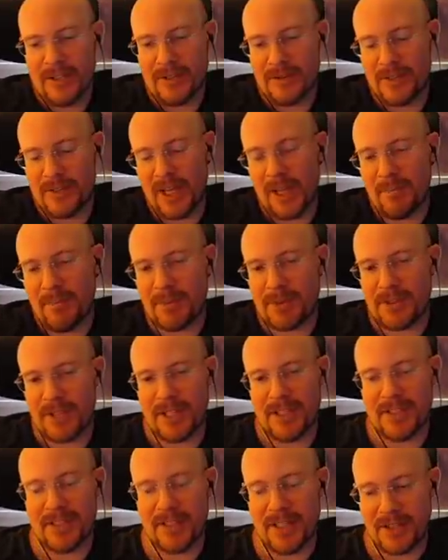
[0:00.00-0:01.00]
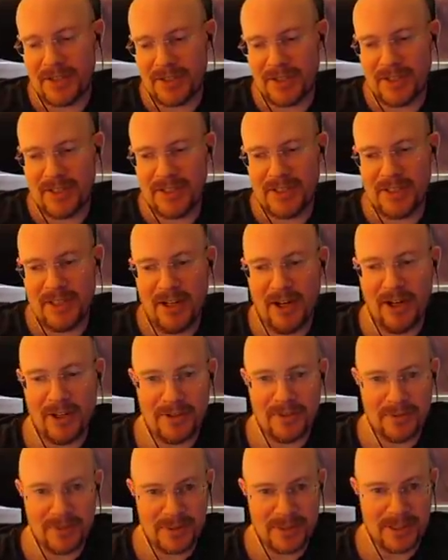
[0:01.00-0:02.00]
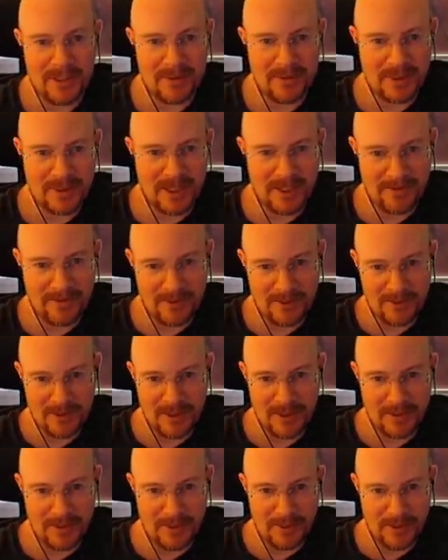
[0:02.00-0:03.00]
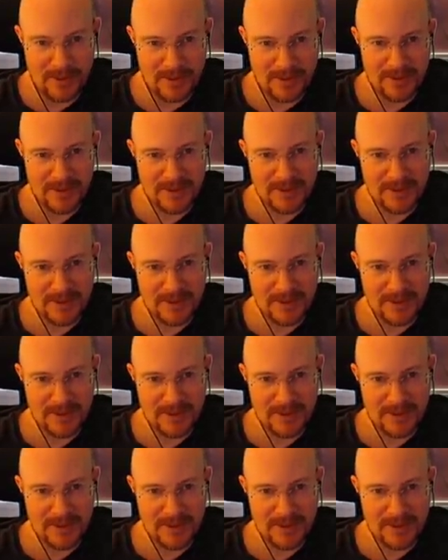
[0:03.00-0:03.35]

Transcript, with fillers: so 10% is not as good as the 100% we're getting from our other one.